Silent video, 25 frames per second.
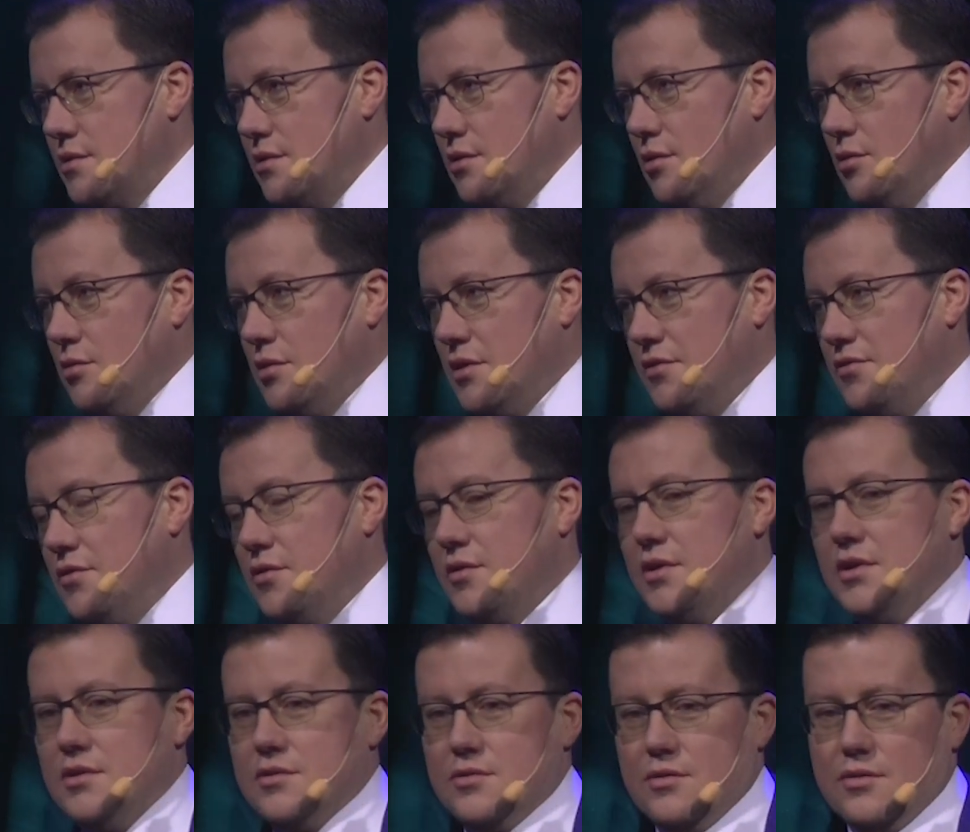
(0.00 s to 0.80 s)
So if you
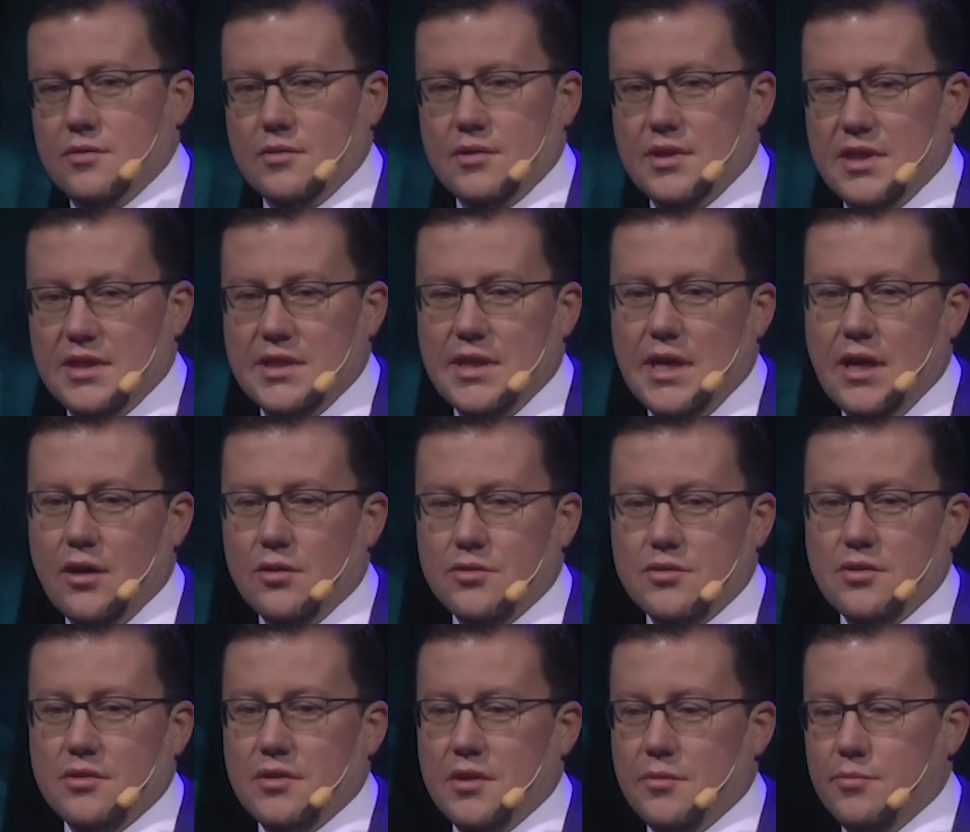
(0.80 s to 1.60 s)
need to get
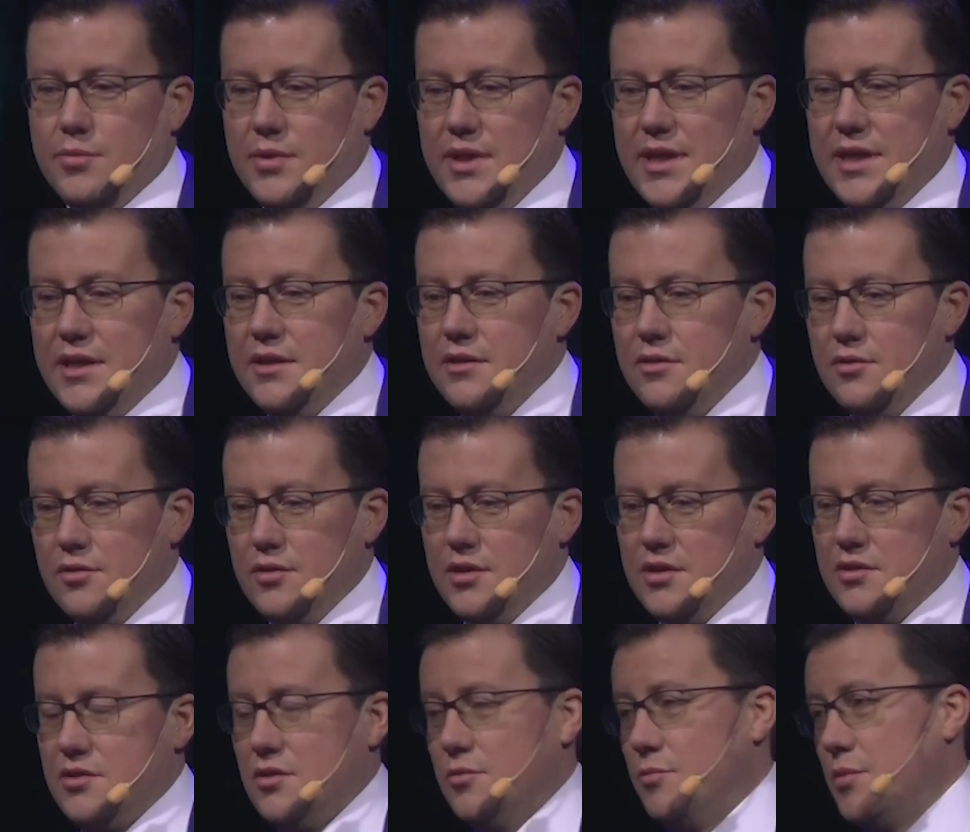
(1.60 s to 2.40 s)
out on a plane, you
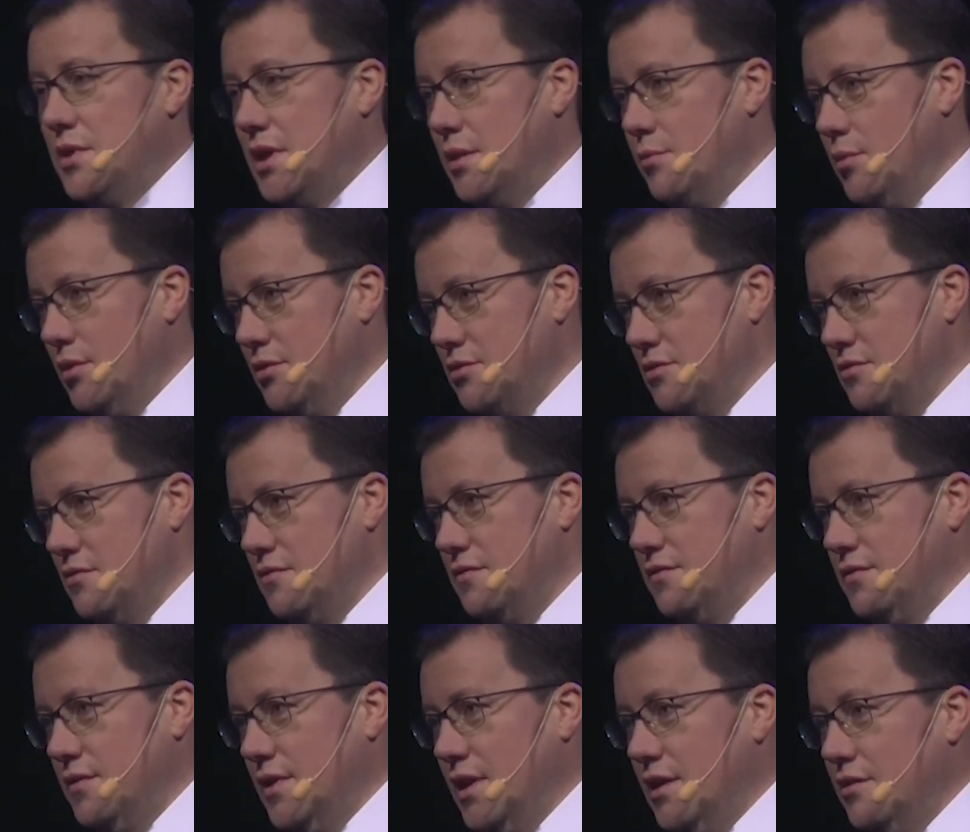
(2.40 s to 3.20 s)
need to be able to
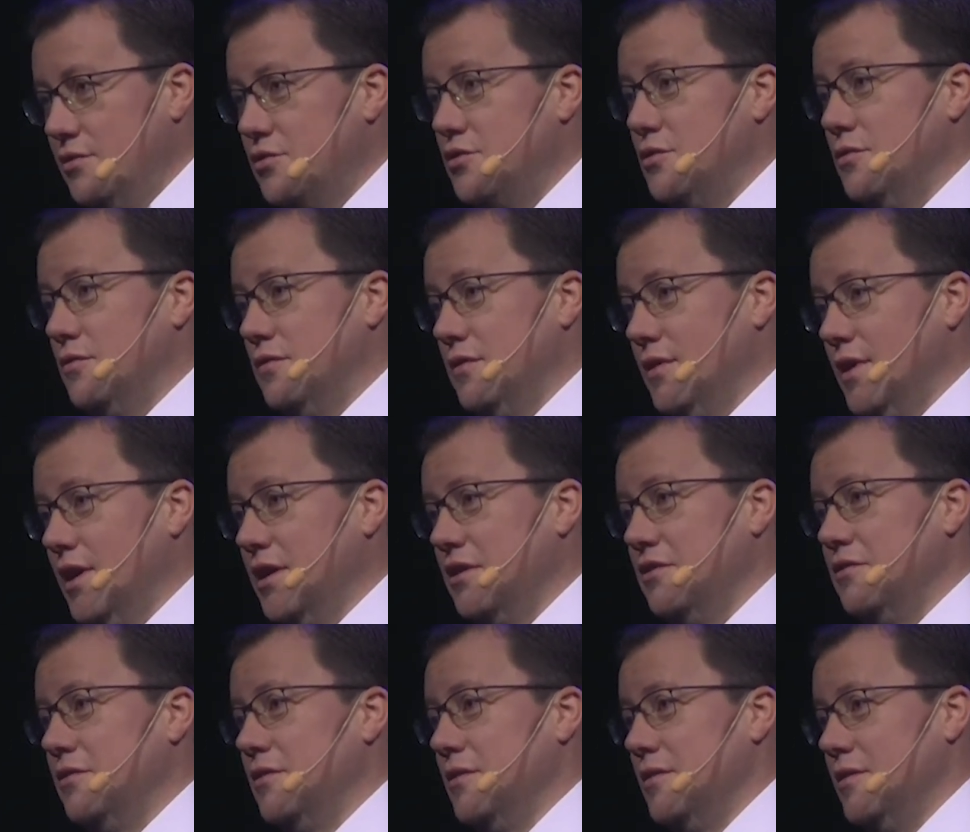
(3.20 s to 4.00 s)
fly
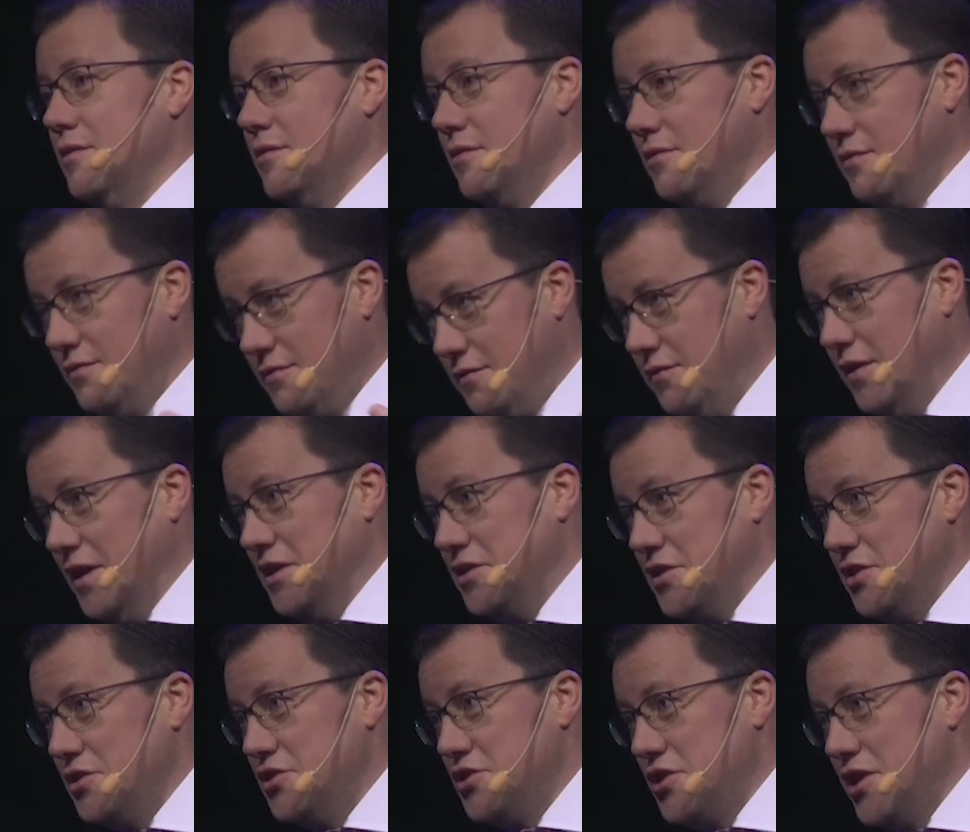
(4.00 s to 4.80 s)

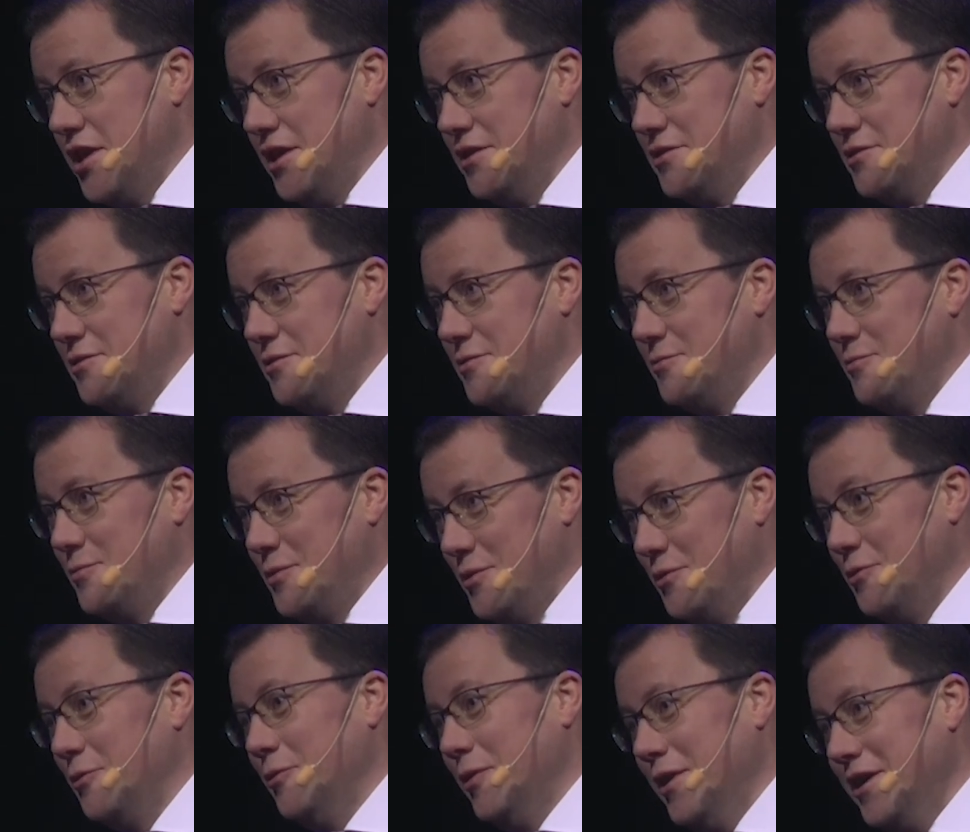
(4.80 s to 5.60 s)
fighter jet, you
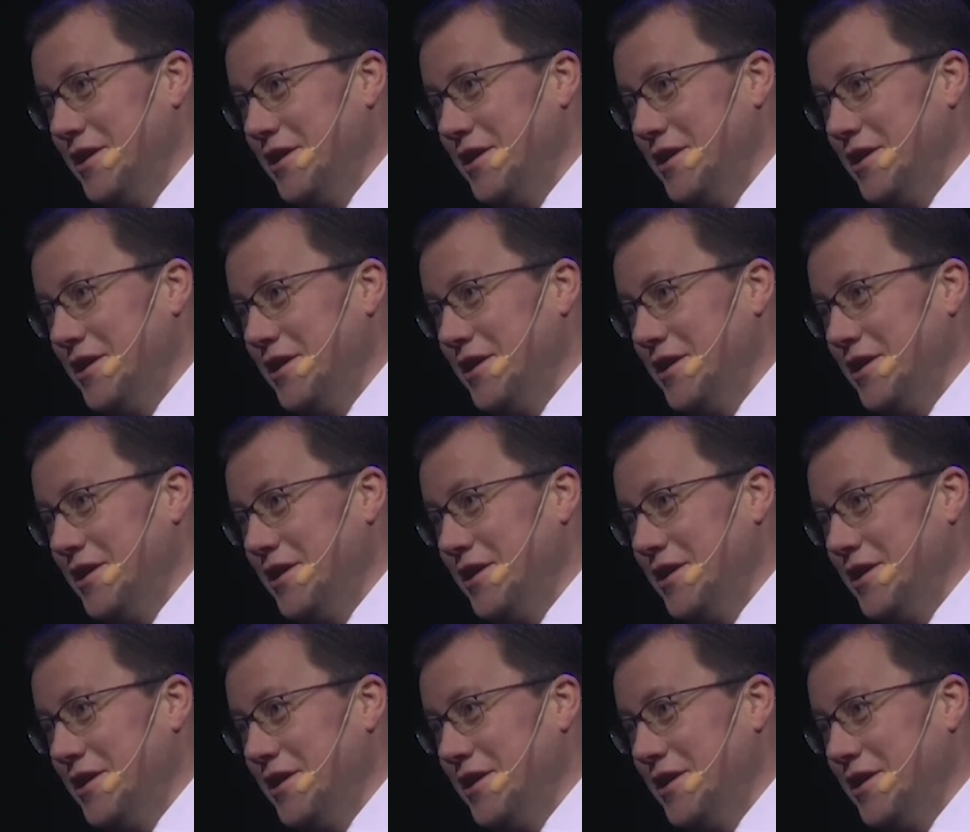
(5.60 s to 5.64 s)
know.